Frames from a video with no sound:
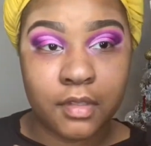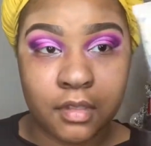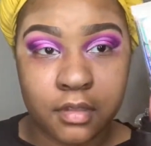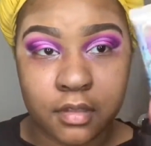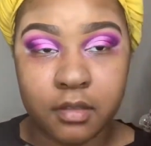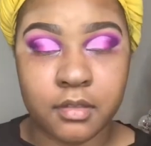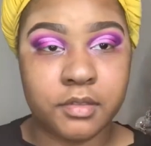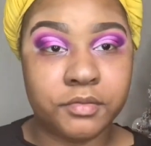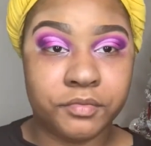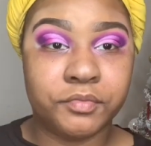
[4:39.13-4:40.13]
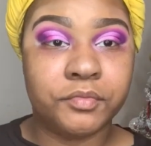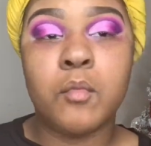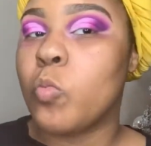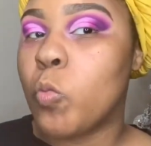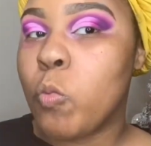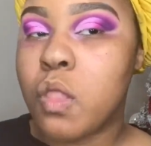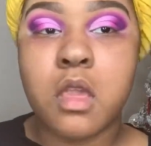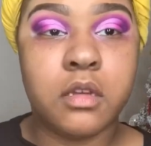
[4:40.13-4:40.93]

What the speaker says: Can you get it together with a fluffy brush?